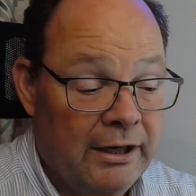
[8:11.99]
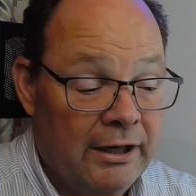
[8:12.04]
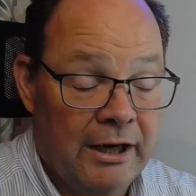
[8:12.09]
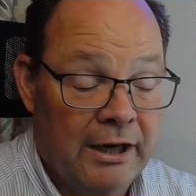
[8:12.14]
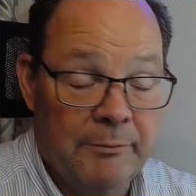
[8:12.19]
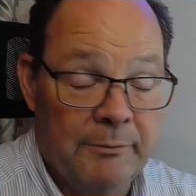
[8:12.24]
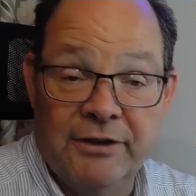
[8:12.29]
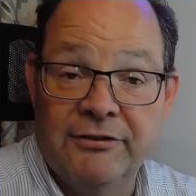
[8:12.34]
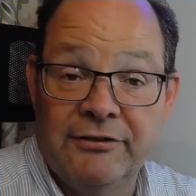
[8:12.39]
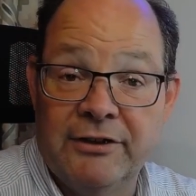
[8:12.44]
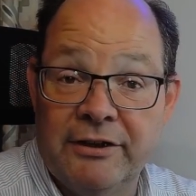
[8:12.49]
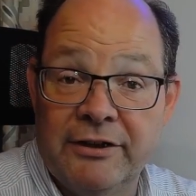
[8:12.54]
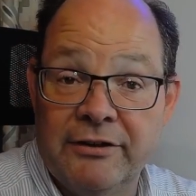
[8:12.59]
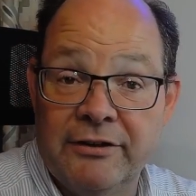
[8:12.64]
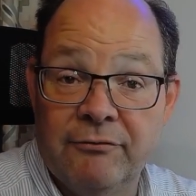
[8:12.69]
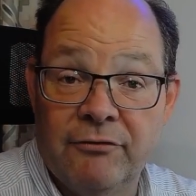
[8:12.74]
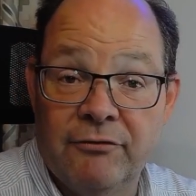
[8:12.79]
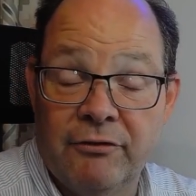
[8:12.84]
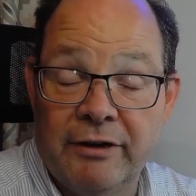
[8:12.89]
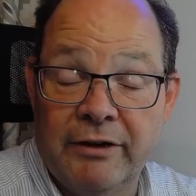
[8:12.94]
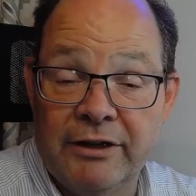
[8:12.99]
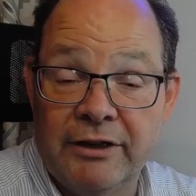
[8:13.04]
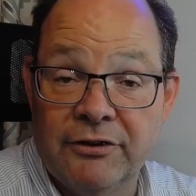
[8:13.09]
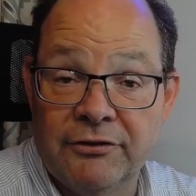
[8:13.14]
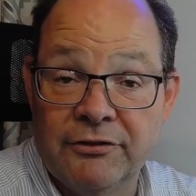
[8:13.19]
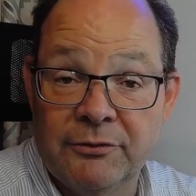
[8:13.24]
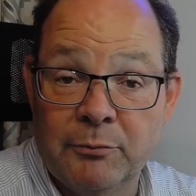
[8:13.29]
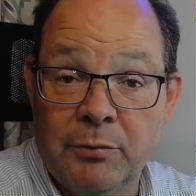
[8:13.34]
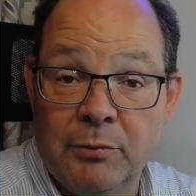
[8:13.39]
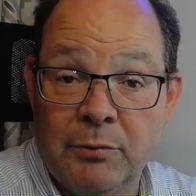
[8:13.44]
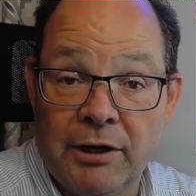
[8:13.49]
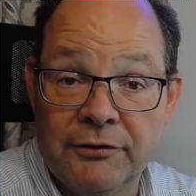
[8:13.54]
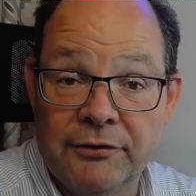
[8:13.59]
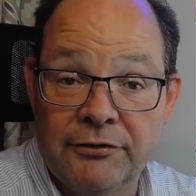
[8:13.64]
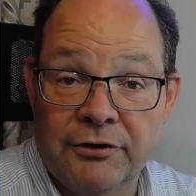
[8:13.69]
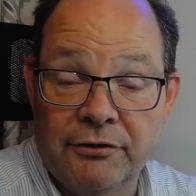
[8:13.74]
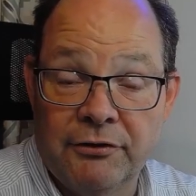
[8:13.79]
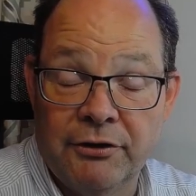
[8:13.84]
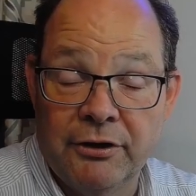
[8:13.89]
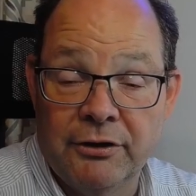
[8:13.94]
Basically, the infrared doesn't pass
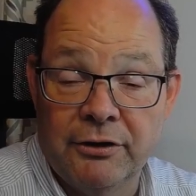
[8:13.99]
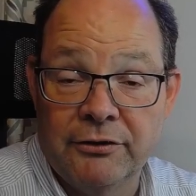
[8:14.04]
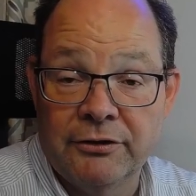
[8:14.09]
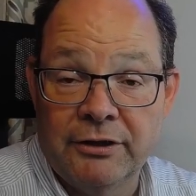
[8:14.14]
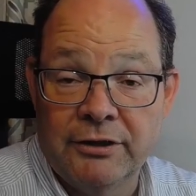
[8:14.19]
through it.